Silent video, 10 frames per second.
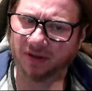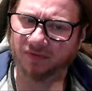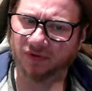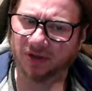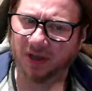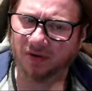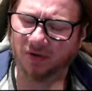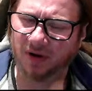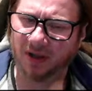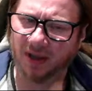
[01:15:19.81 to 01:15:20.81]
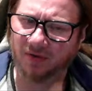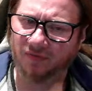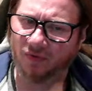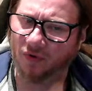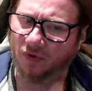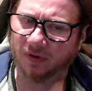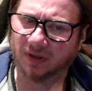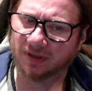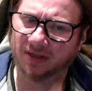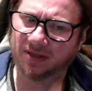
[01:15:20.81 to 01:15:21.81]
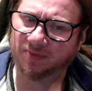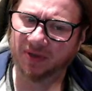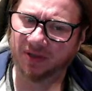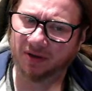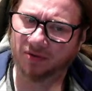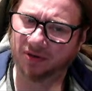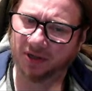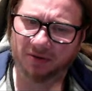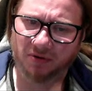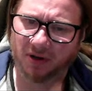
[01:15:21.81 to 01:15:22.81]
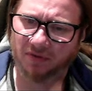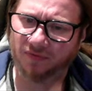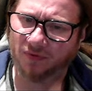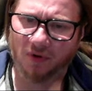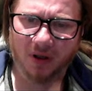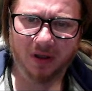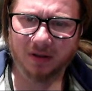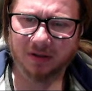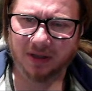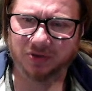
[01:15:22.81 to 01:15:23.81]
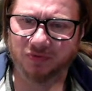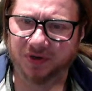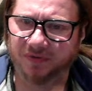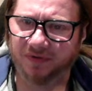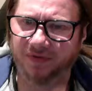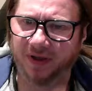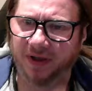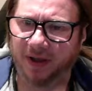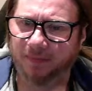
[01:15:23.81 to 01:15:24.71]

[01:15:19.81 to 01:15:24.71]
If you take on a4, that doesn't mean they're going to take on a4. That's wishful thinking.